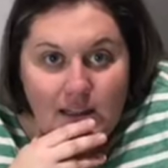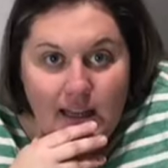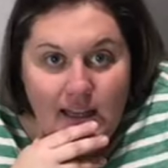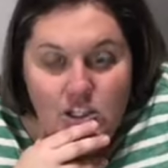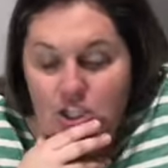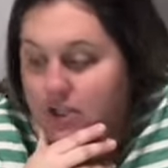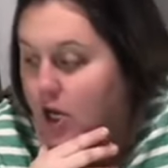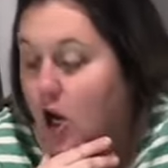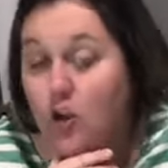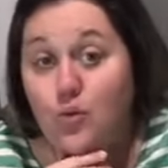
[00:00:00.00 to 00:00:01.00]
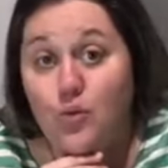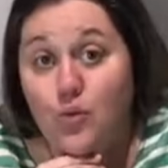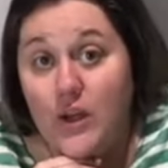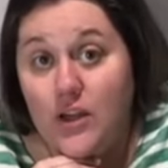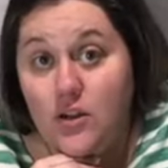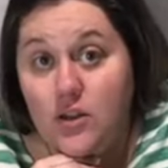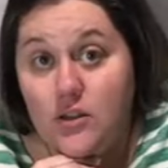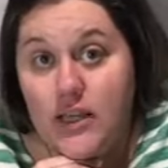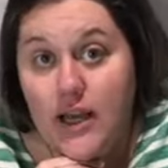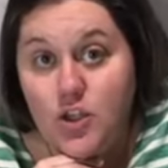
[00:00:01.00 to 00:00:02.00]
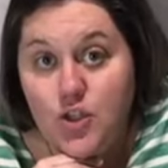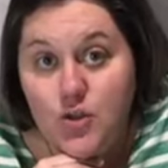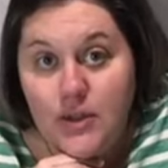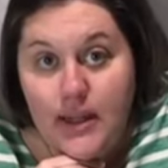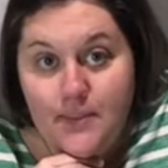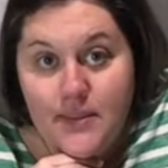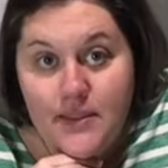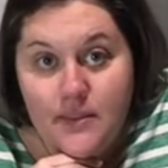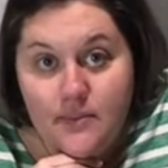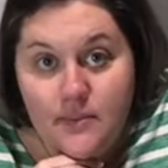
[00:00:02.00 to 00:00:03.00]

Angie, they're called Real Touch tulips.